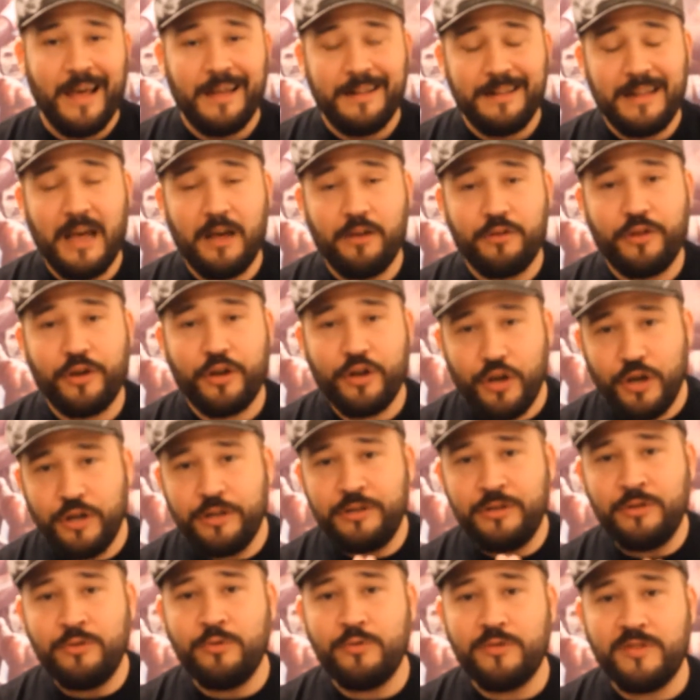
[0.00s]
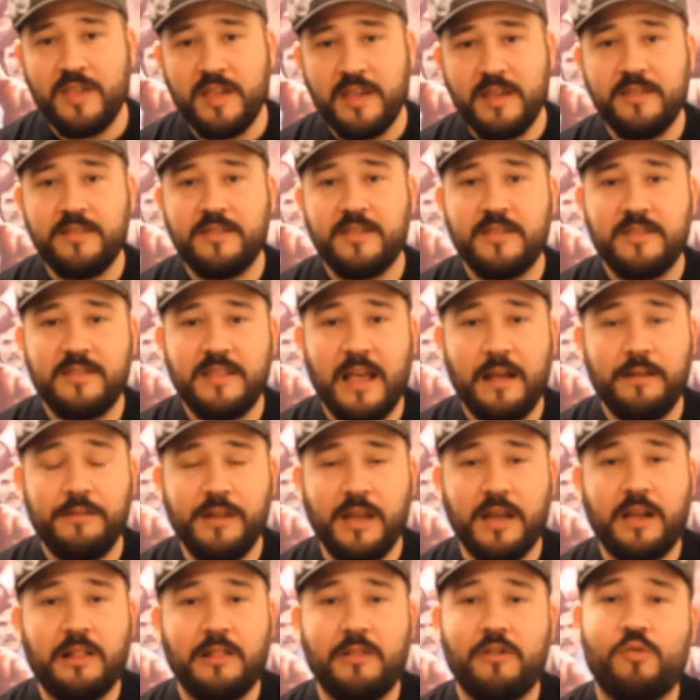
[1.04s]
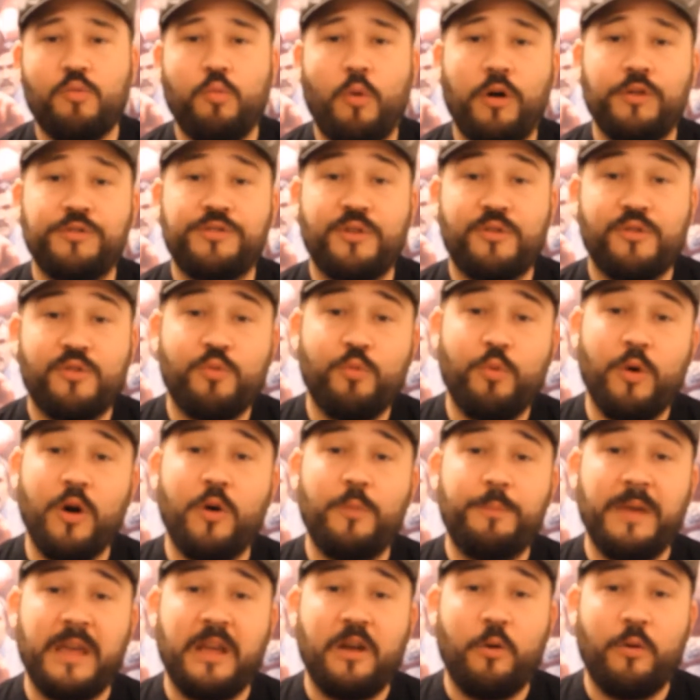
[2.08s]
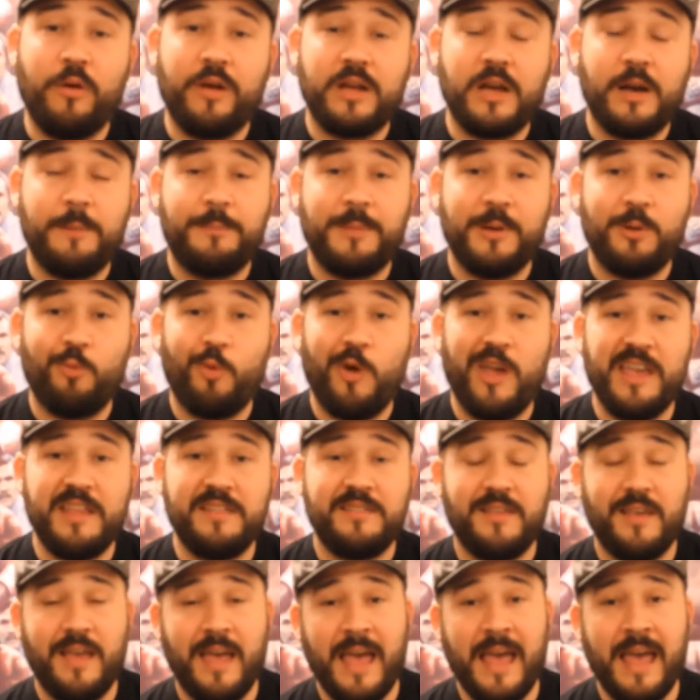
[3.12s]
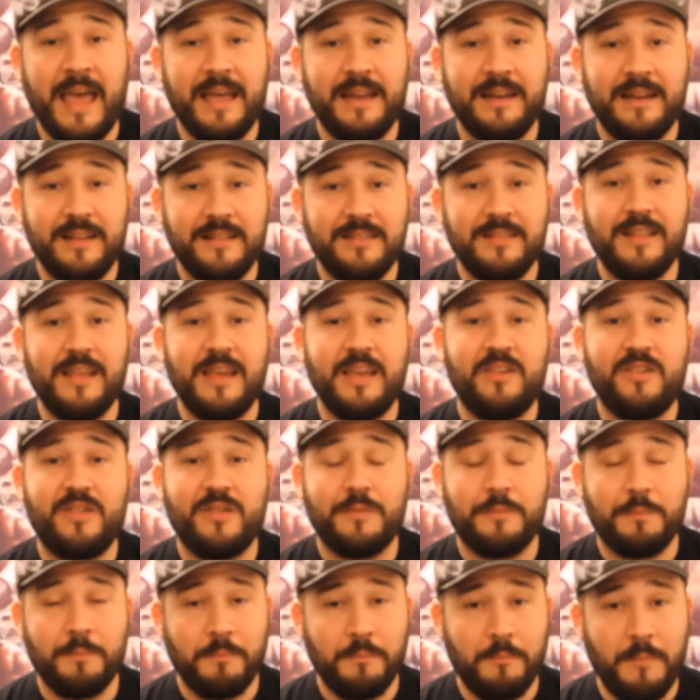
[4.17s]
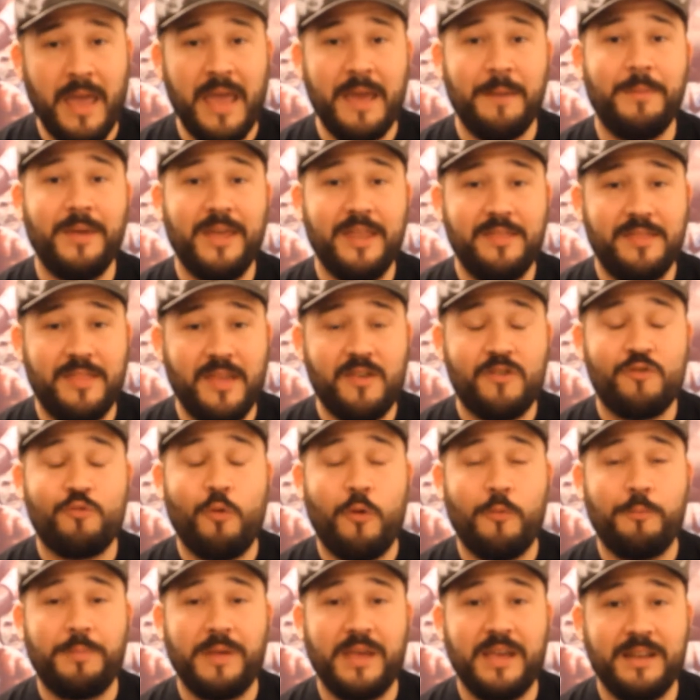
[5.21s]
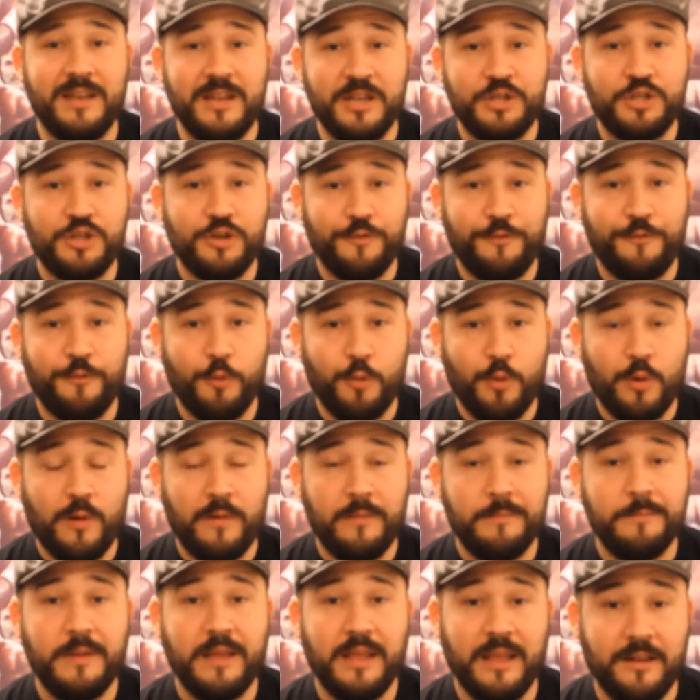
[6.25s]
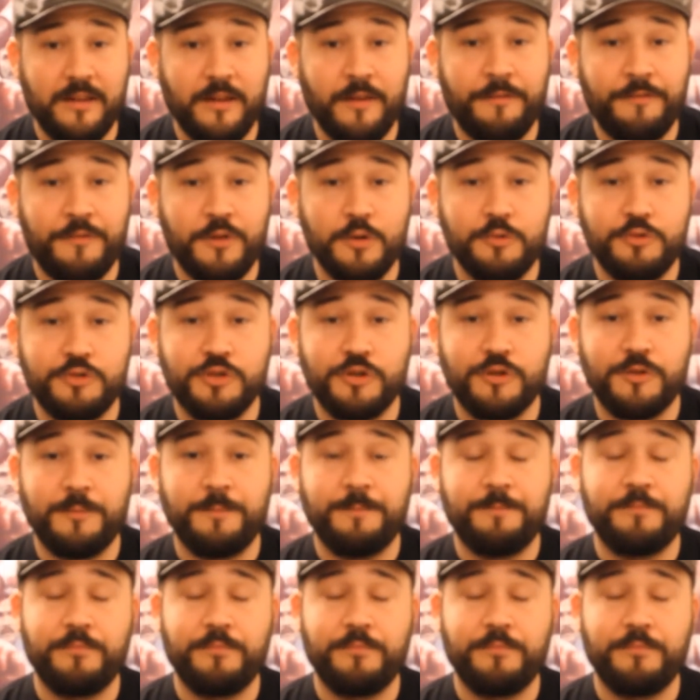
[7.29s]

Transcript: Now, the good news is that Nicholas Walters will be going up in weight, and at least maybe this won't be an issue for him in the future.